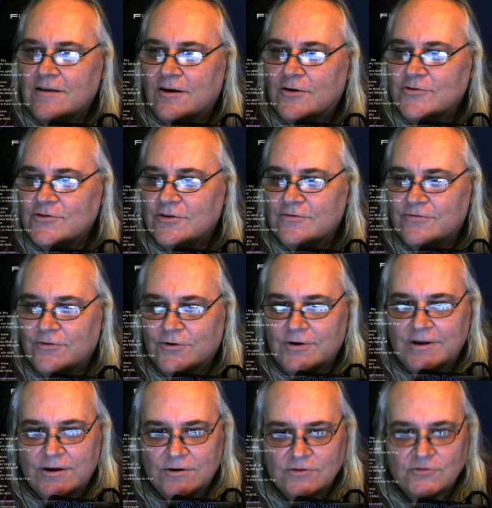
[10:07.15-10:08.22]
Always looking forward
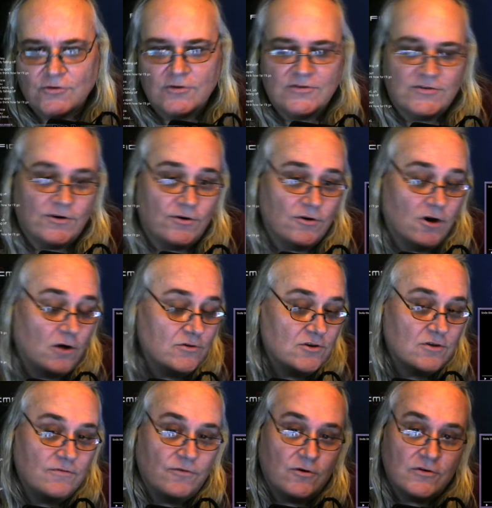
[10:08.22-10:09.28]
to hearing Soda Stereo. Always
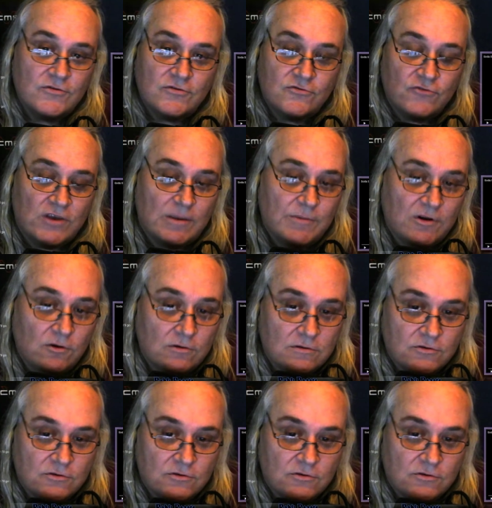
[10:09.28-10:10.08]
looking forward to streaming